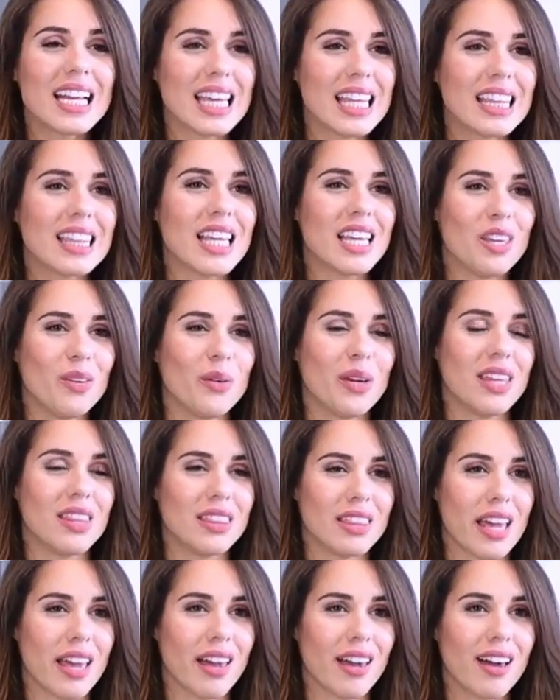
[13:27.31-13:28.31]
anything you
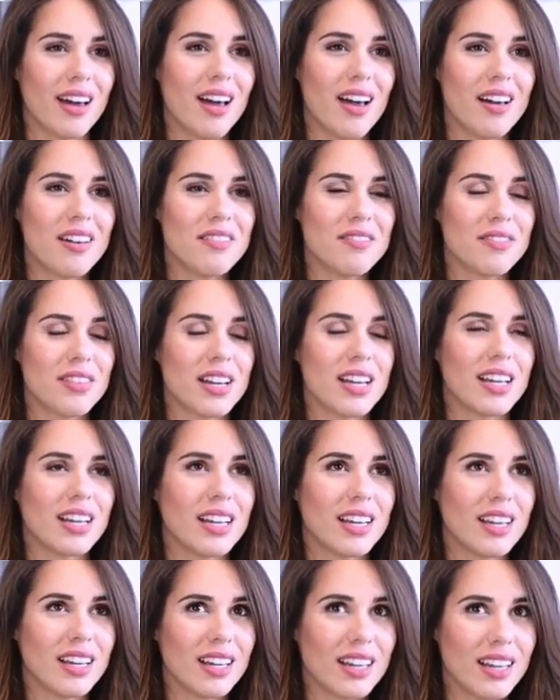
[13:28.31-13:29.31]
can think of
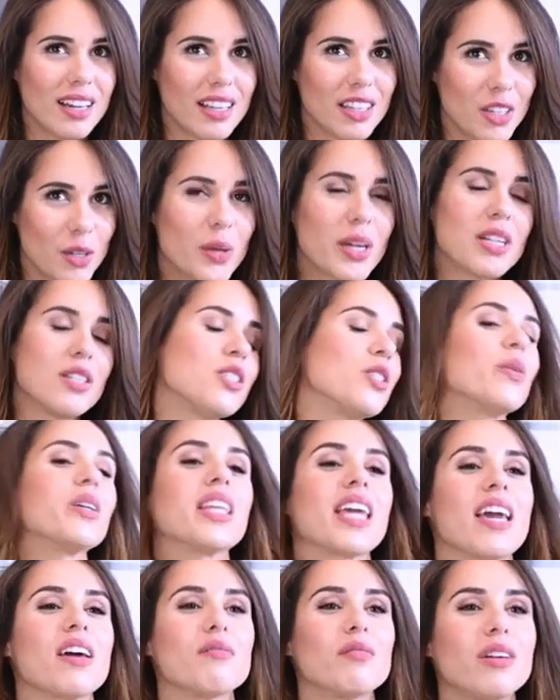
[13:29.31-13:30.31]
you can do
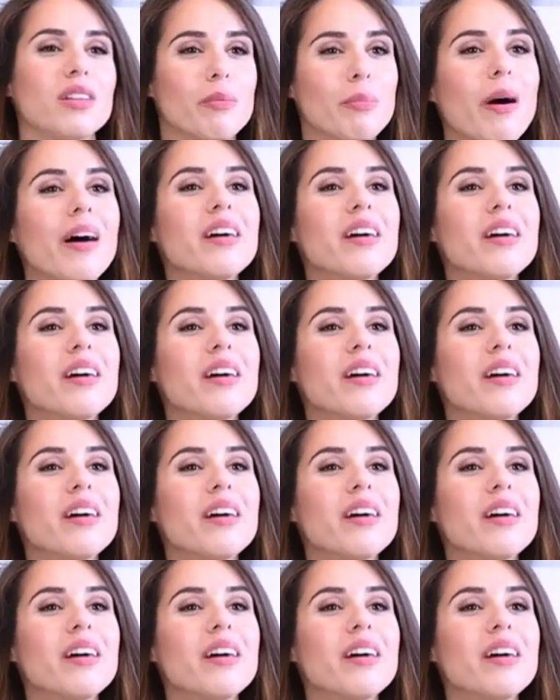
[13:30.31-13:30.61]
with Canva. The